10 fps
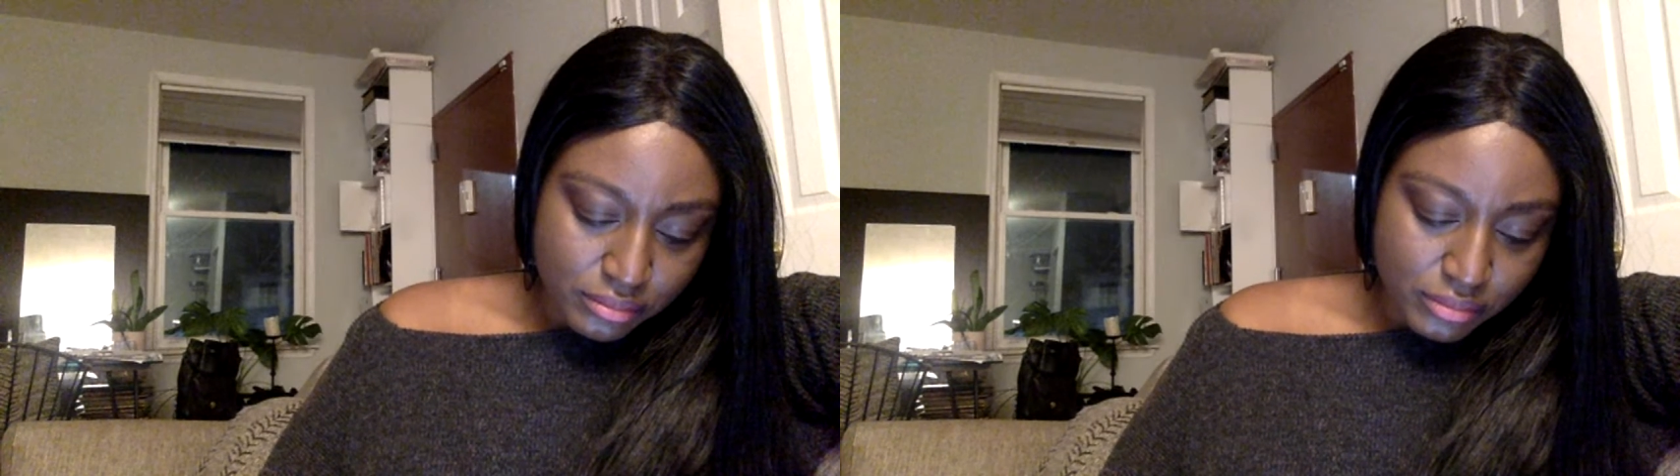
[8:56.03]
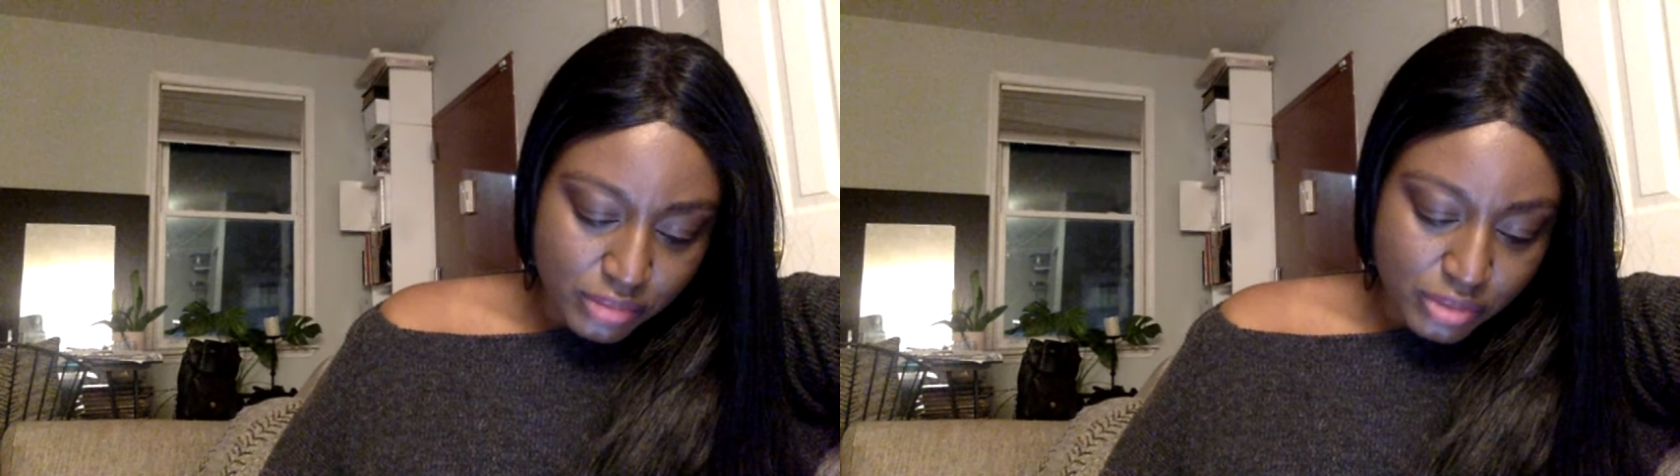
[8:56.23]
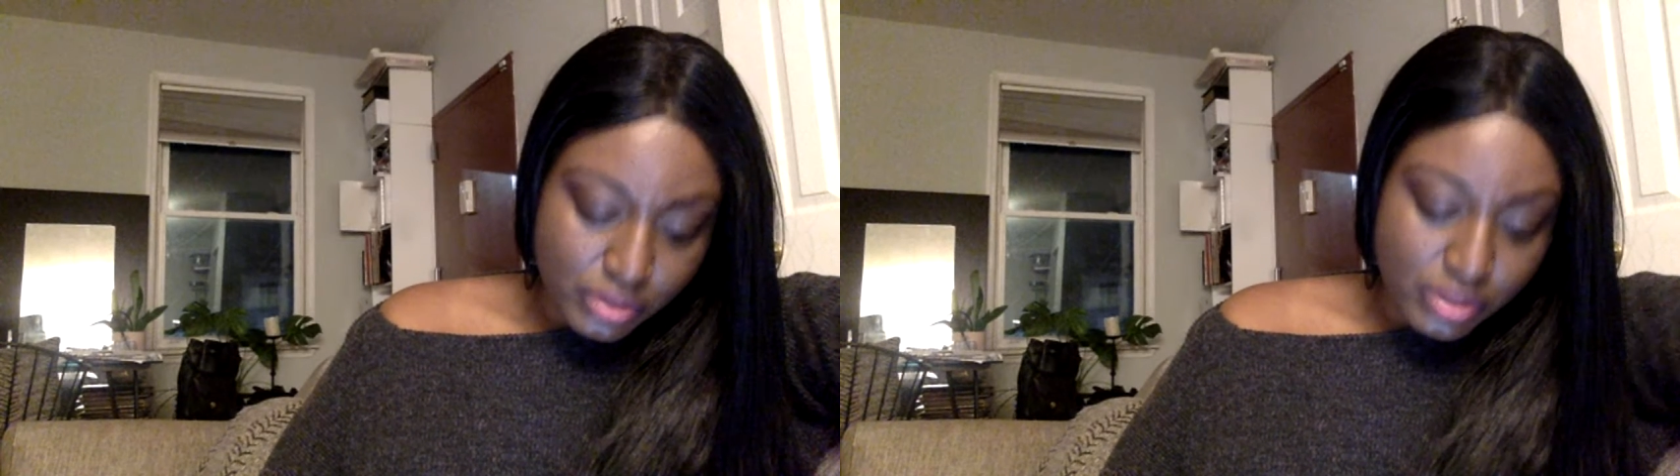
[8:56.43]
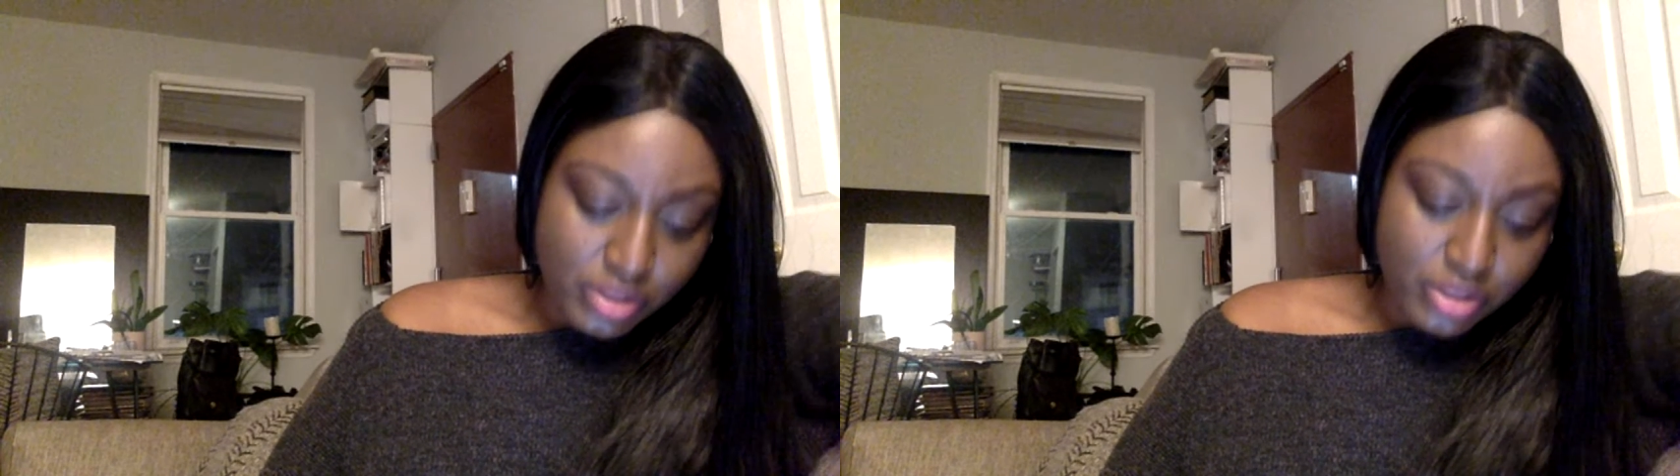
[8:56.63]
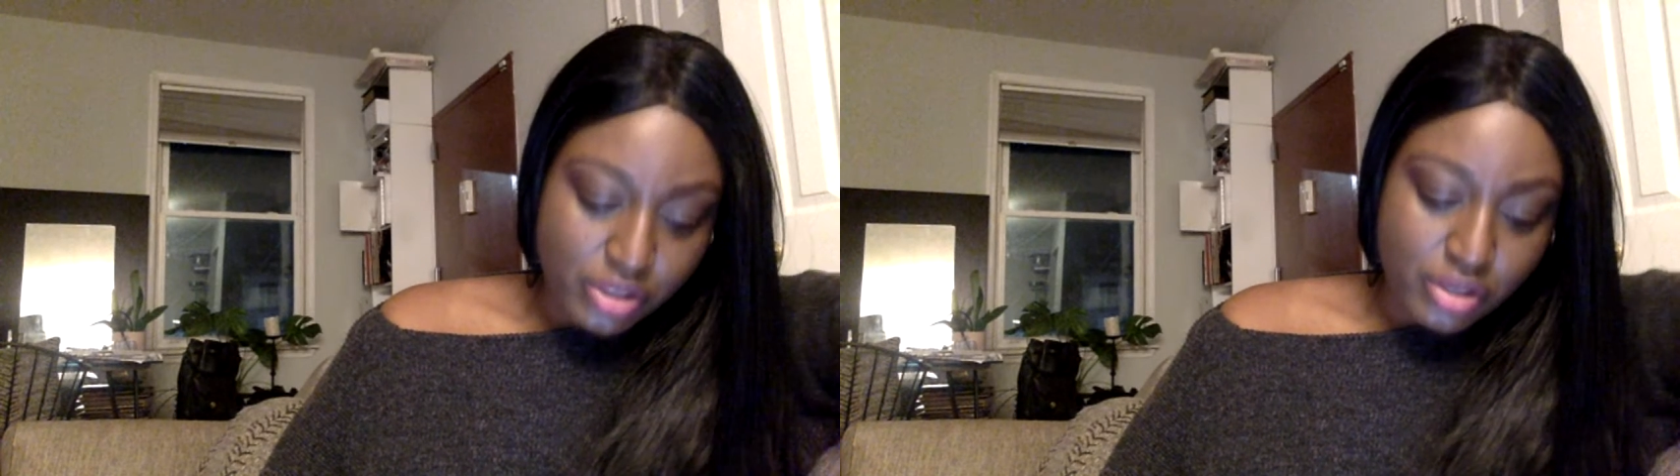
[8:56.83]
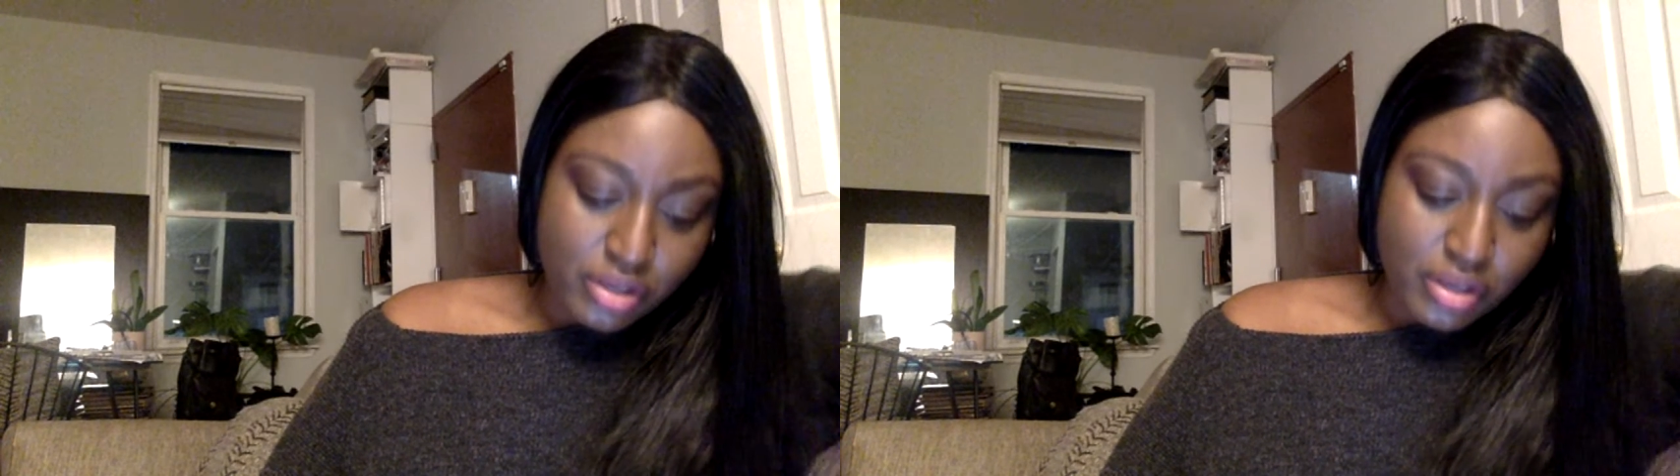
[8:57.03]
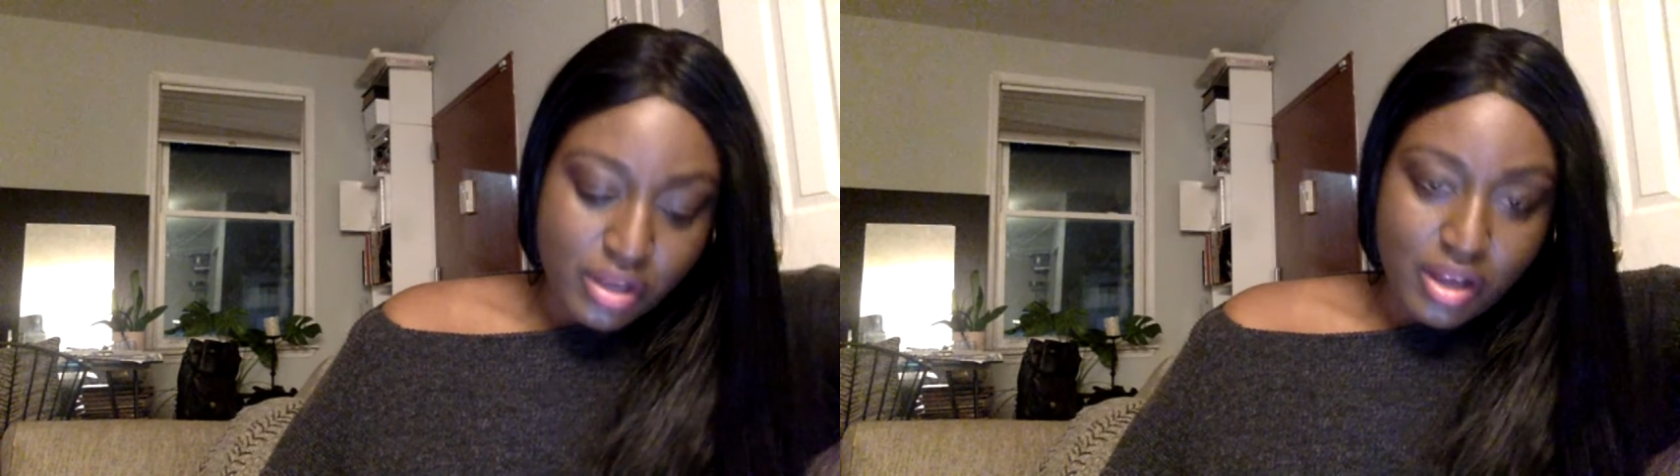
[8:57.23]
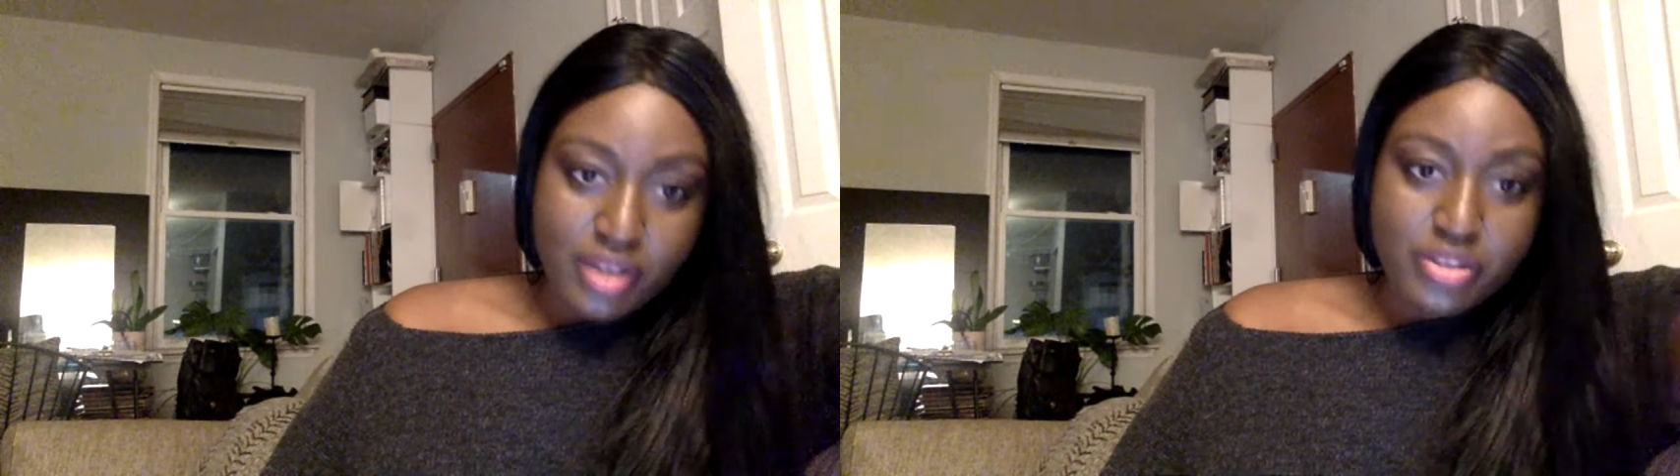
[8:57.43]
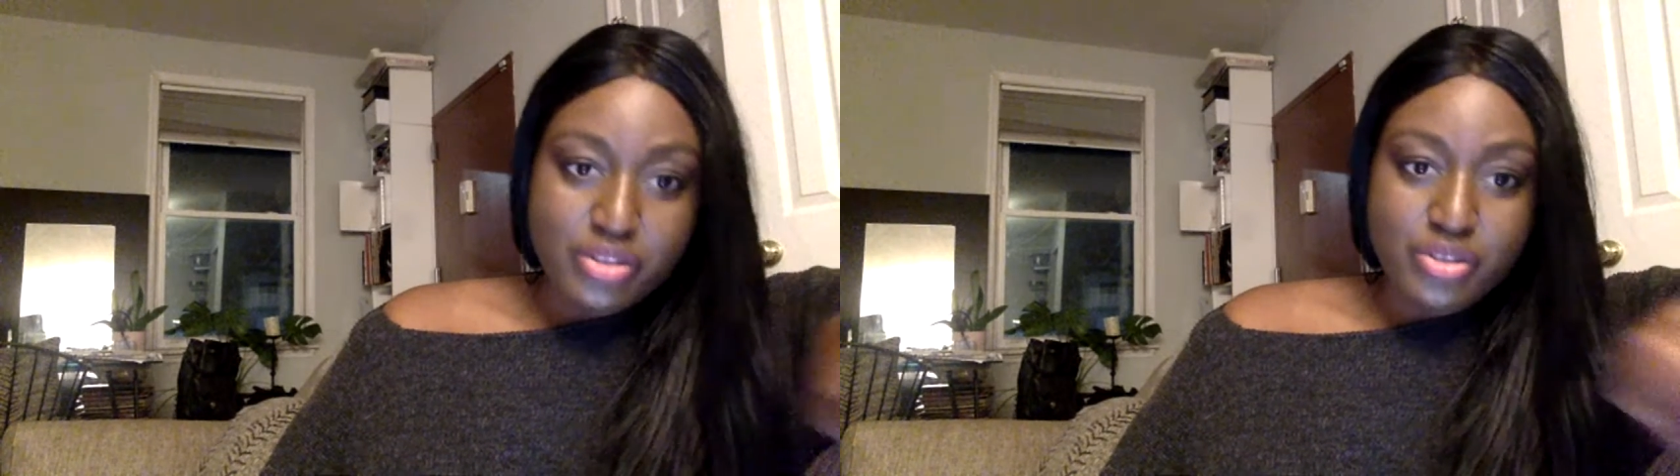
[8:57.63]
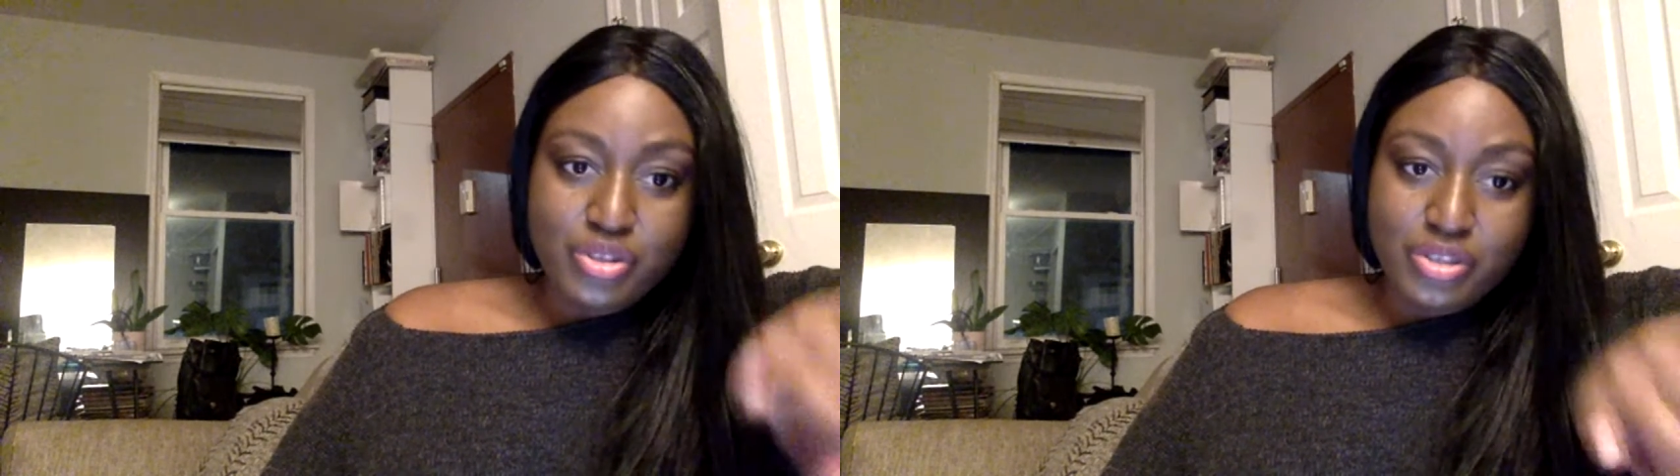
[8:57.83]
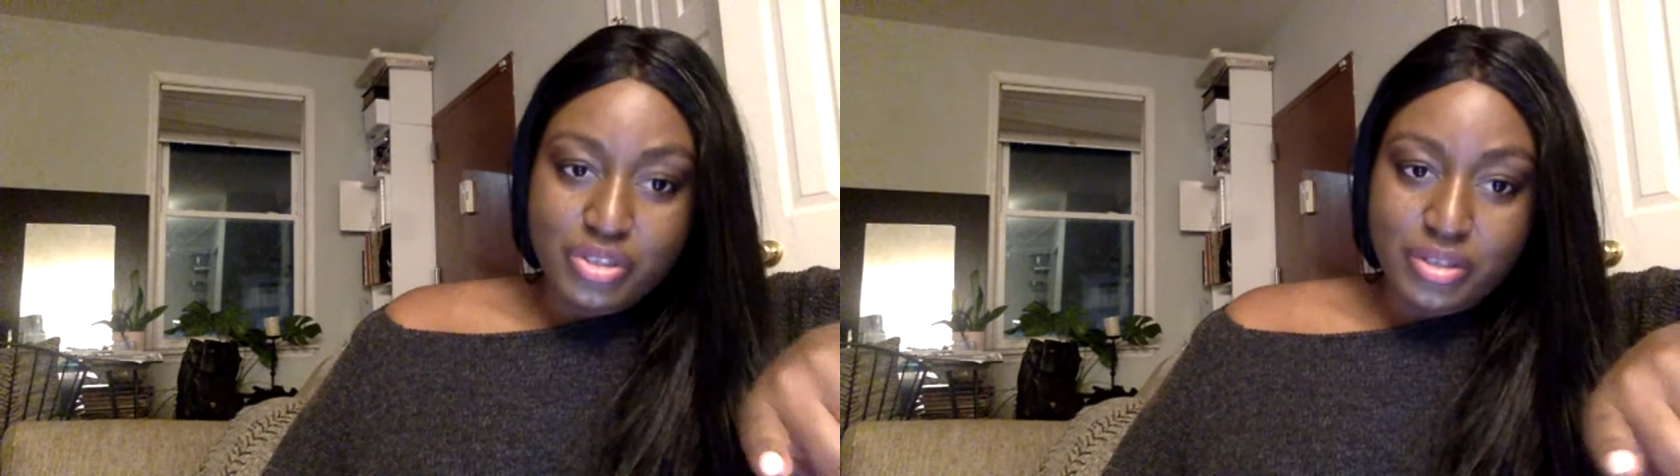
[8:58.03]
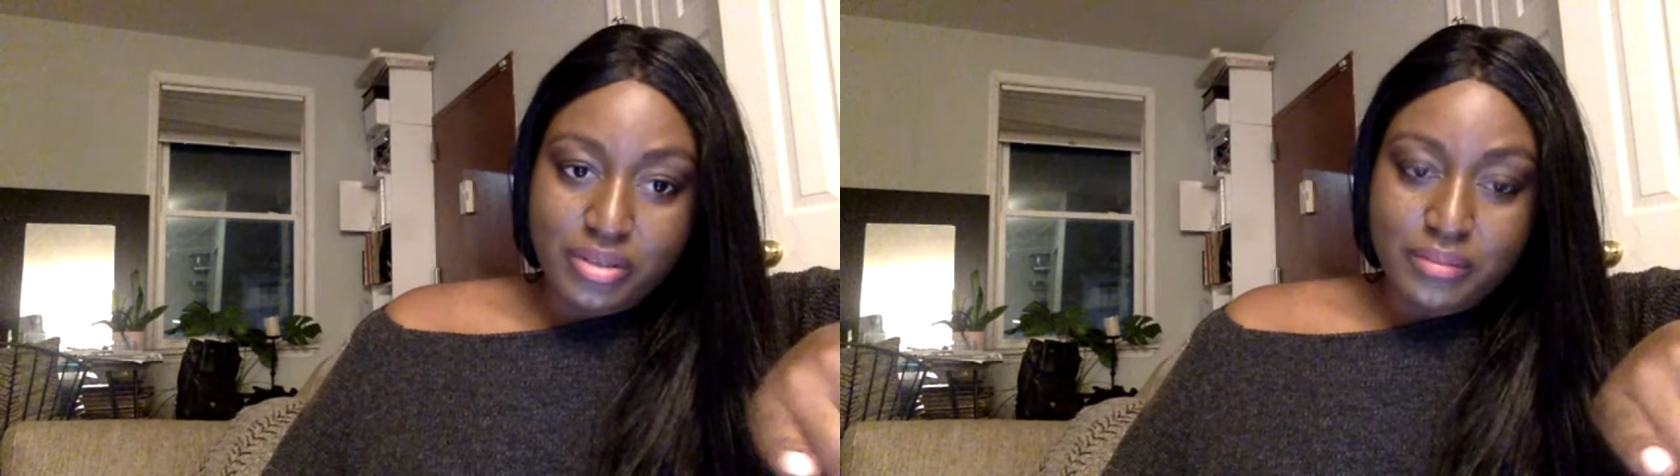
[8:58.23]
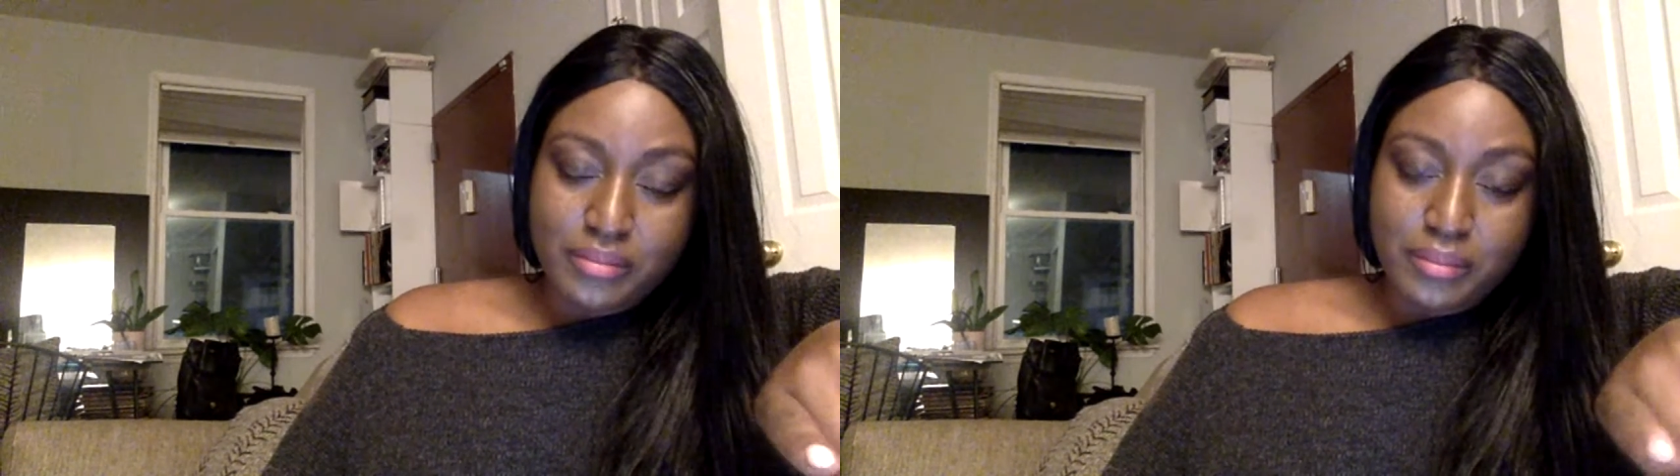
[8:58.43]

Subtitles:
So either you're undernutrition